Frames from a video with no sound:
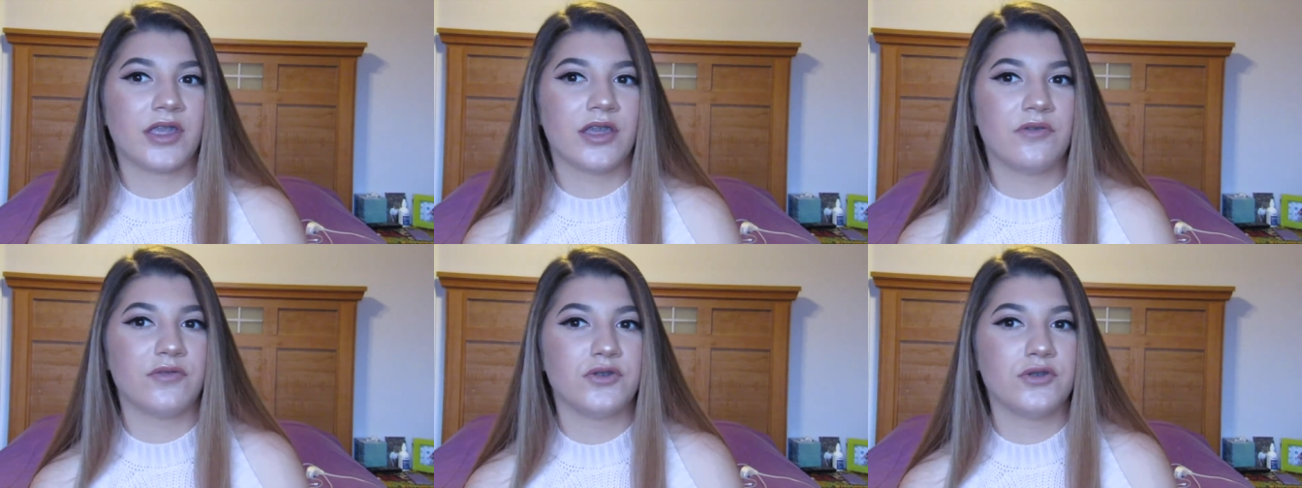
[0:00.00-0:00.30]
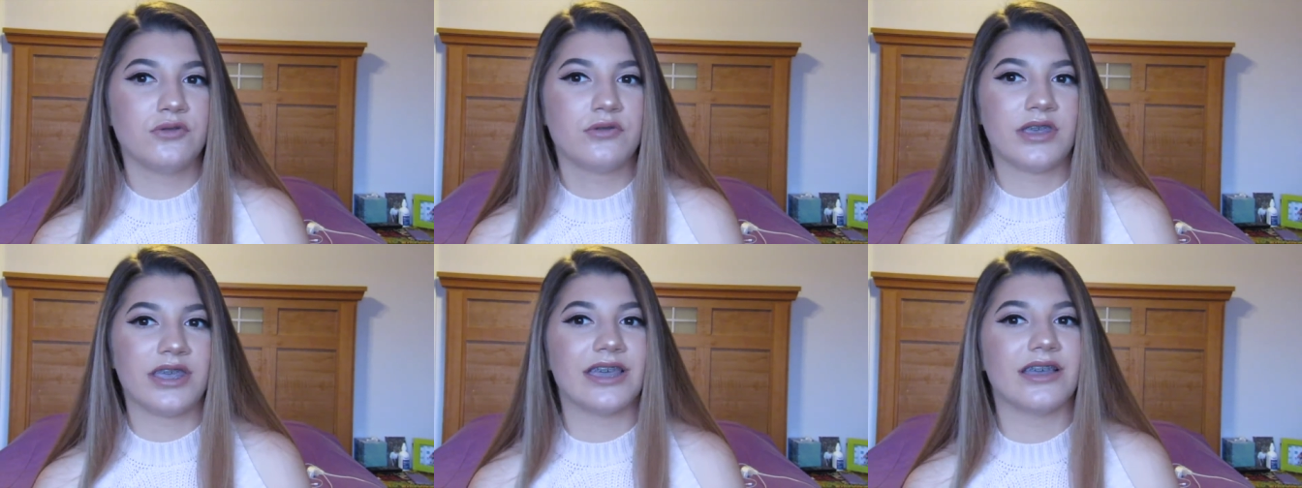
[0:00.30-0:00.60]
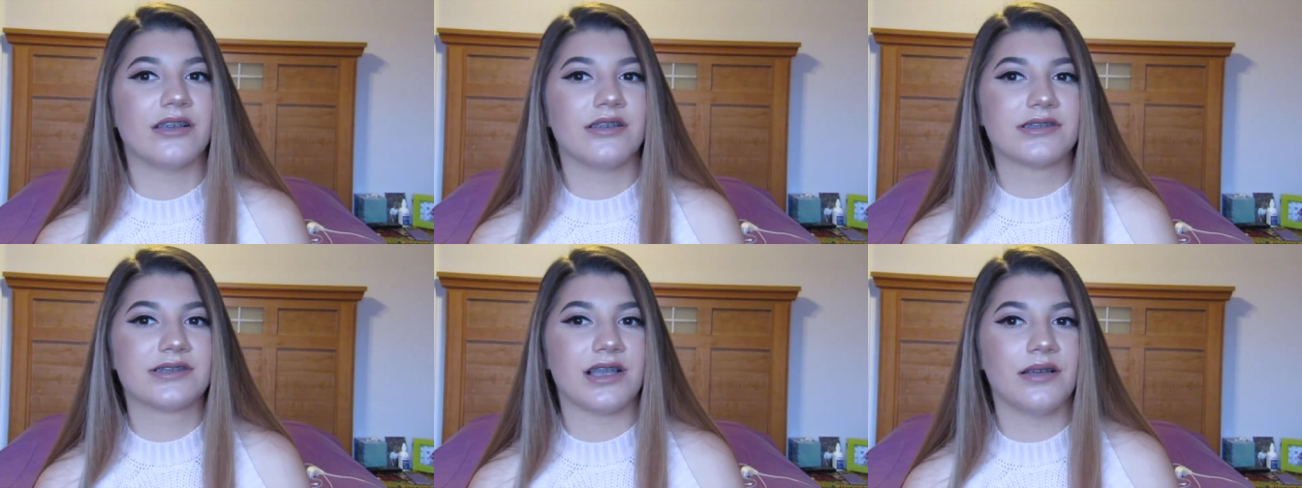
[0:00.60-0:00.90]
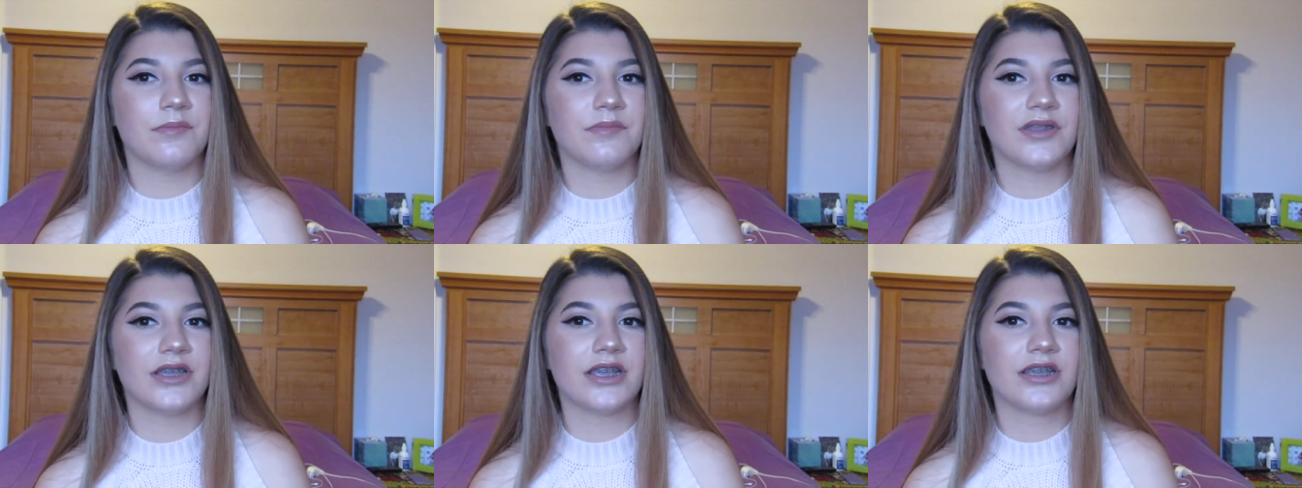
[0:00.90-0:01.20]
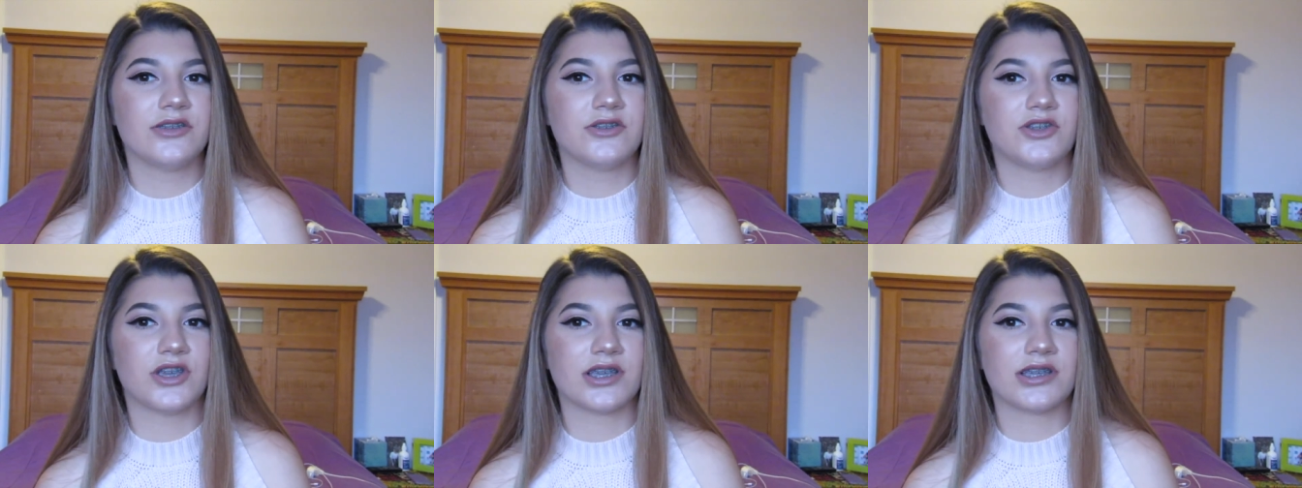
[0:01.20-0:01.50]
If you kill
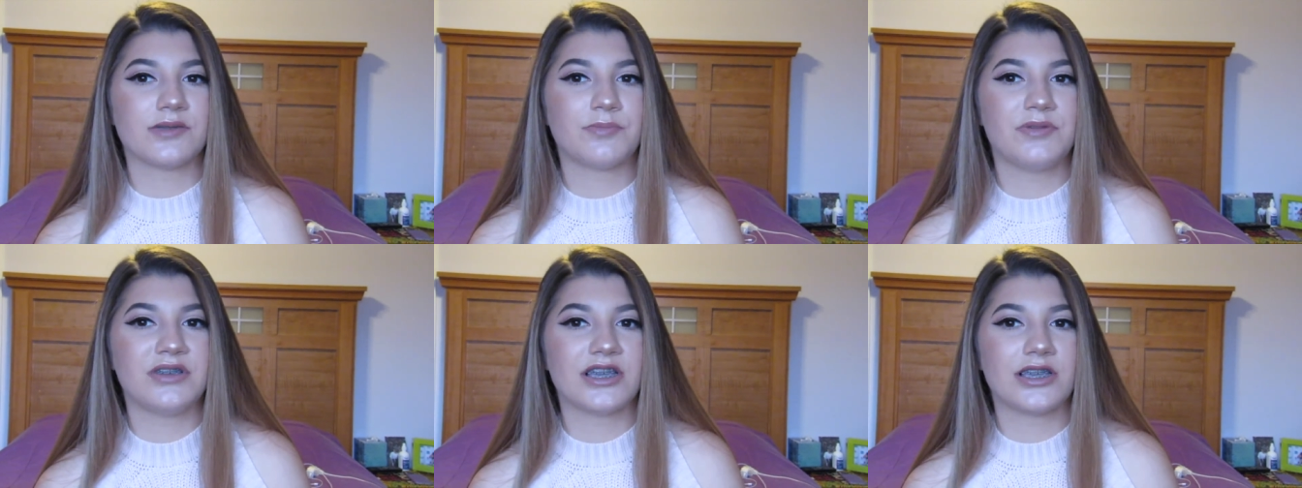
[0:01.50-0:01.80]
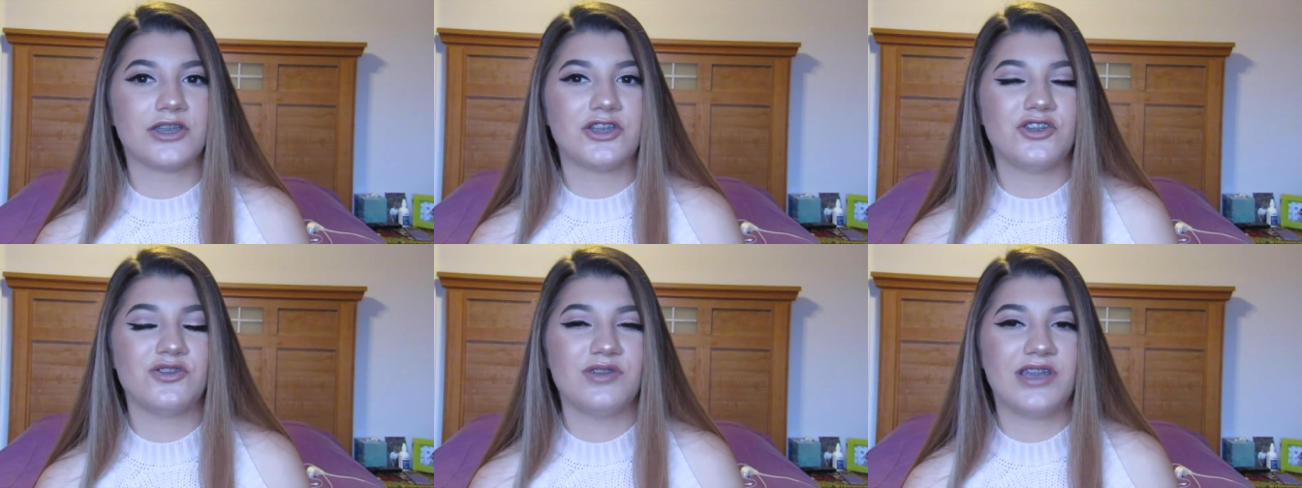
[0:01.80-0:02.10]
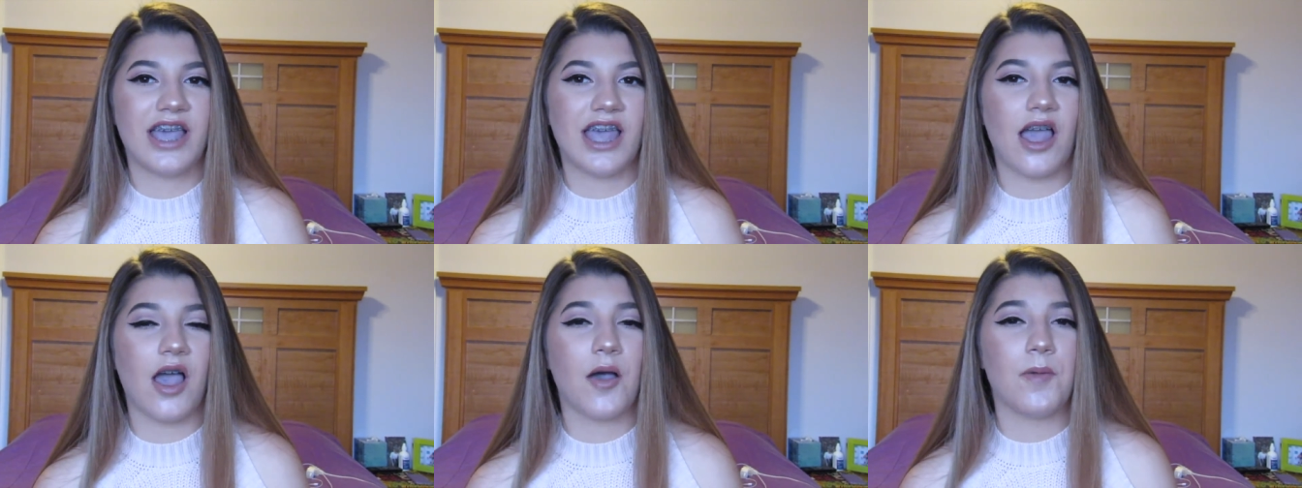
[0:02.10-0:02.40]
something just because you get